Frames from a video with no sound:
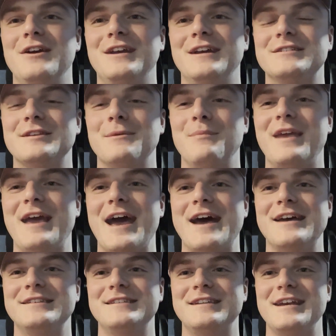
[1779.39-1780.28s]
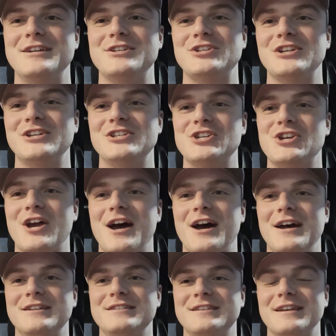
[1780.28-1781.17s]
get some gas station
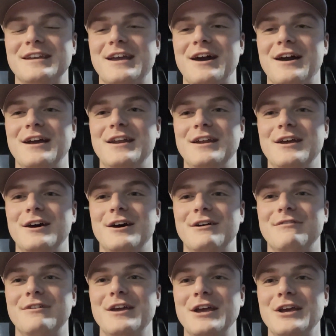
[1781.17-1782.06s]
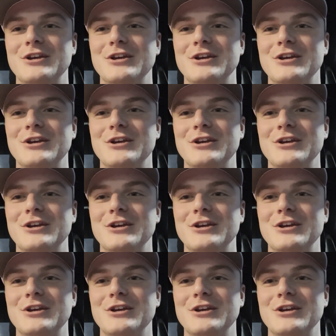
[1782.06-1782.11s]
shots, and kind of